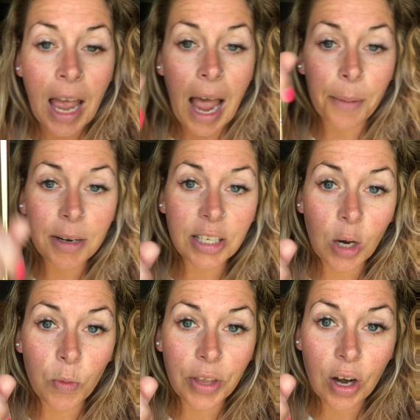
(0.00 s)
I'm gonna
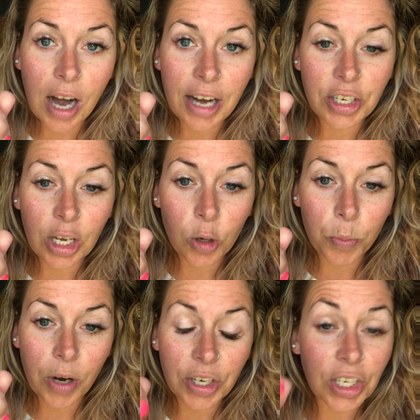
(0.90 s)
start with our eyeshadow
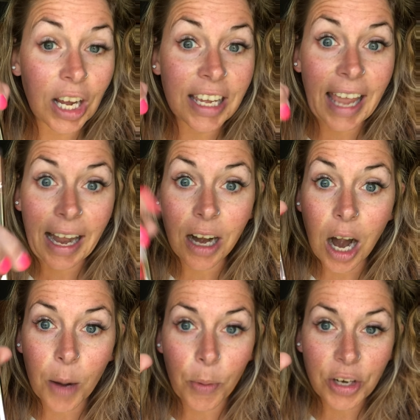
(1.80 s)
brush. Again,
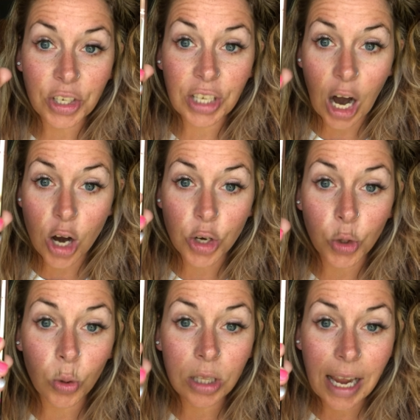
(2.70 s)
our brushes are
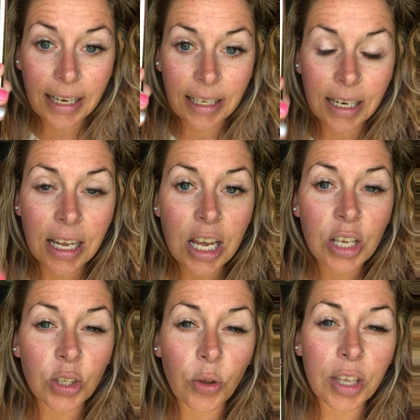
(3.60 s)
dual-ended,
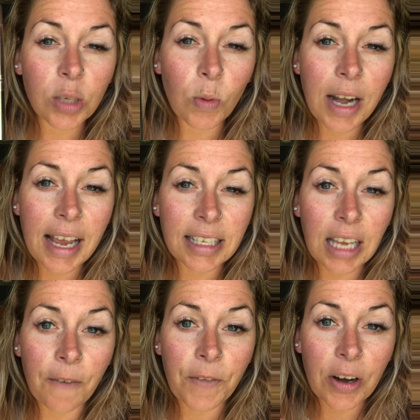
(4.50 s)
so this one has
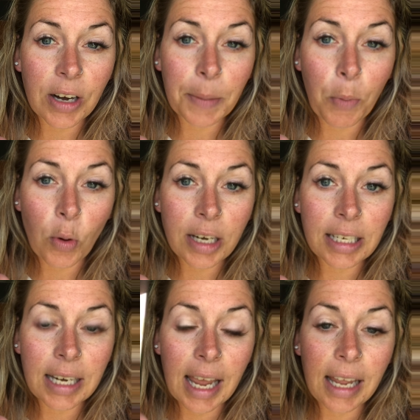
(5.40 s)
a very
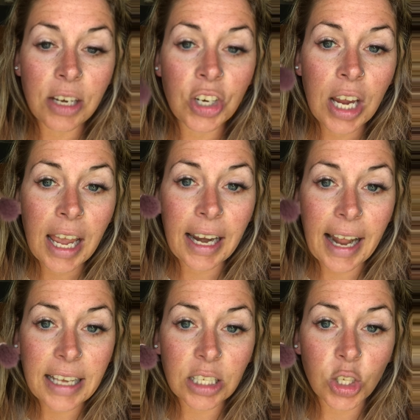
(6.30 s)
pointed edge and it
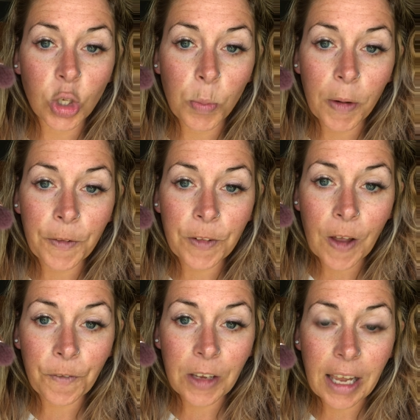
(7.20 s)
has a super
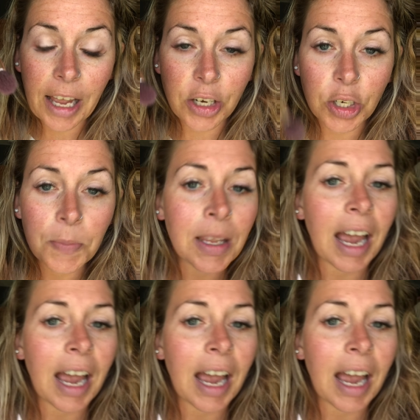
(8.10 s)
fluffy edge.